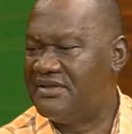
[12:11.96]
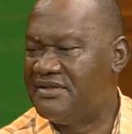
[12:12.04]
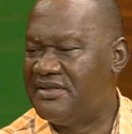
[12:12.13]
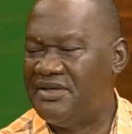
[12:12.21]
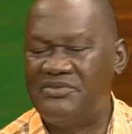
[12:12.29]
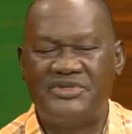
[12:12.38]

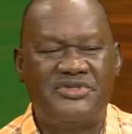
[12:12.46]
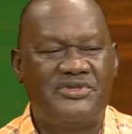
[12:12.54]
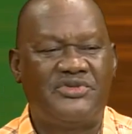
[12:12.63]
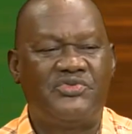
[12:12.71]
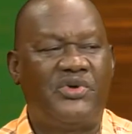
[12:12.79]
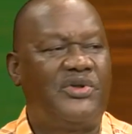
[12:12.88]
there was just
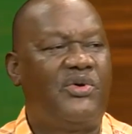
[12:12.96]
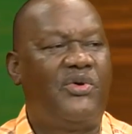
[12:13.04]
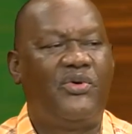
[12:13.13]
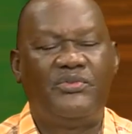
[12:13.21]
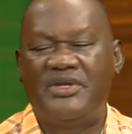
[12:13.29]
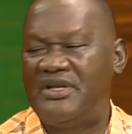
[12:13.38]
one
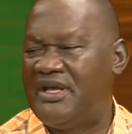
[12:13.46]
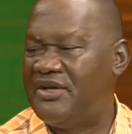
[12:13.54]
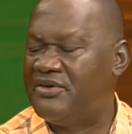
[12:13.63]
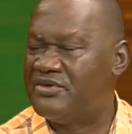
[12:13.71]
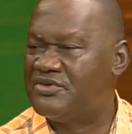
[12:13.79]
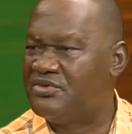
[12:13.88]
home in
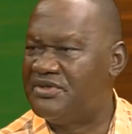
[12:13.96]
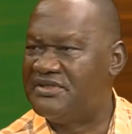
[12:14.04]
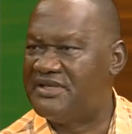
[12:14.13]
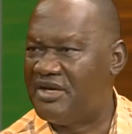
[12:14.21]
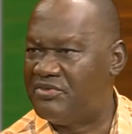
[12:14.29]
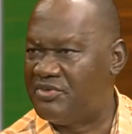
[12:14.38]
Lagos doing
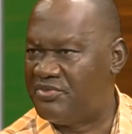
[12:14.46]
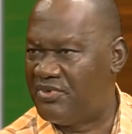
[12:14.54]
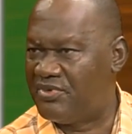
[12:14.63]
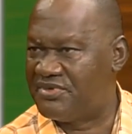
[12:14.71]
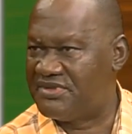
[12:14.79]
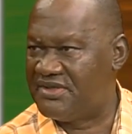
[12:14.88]
cerebral
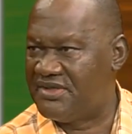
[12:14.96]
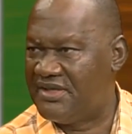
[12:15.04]
palsy.